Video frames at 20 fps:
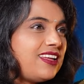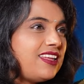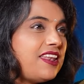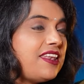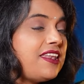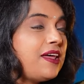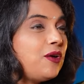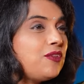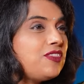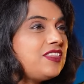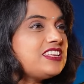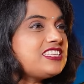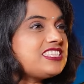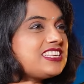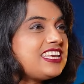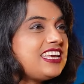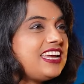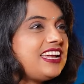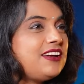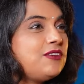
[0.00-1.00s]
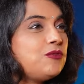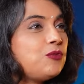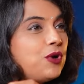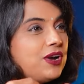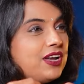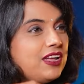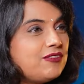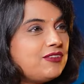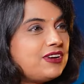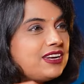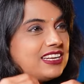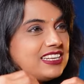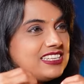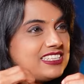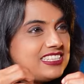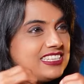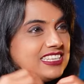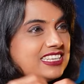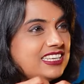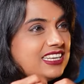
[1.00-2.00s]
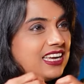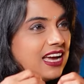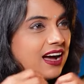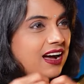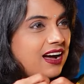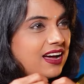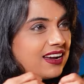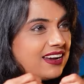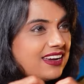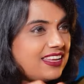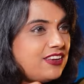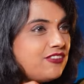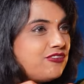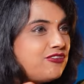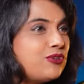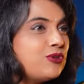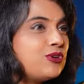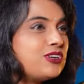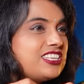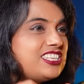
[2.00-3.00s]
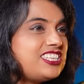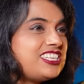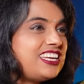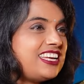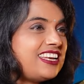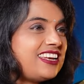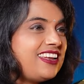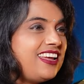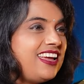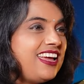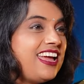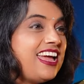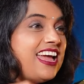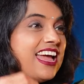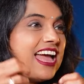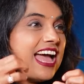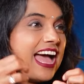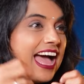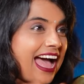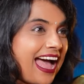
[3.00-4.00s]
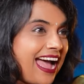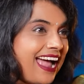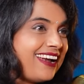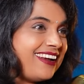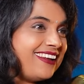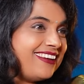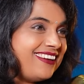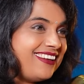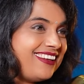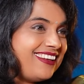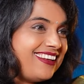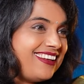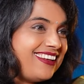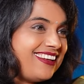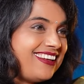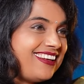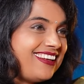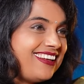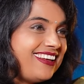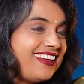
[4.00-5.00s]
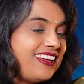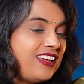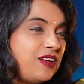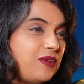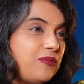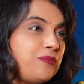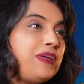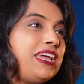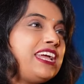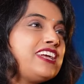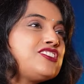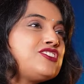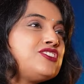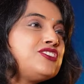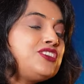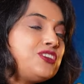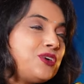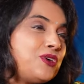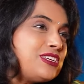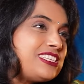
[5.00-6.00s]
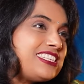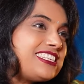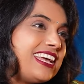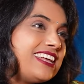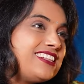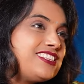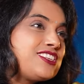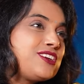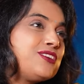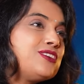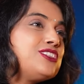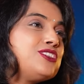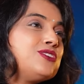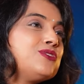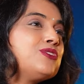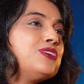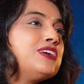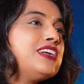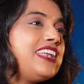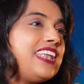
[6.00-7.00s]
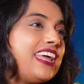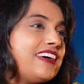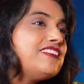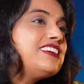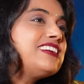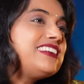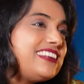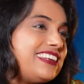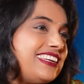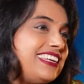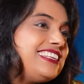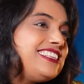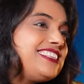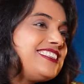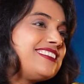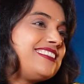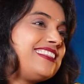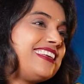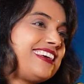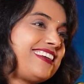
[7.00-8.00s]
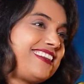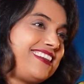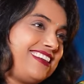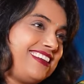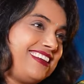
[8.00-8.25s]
Now this kid, whatever his DRD4 gene had, makes no sense because you could never reach there.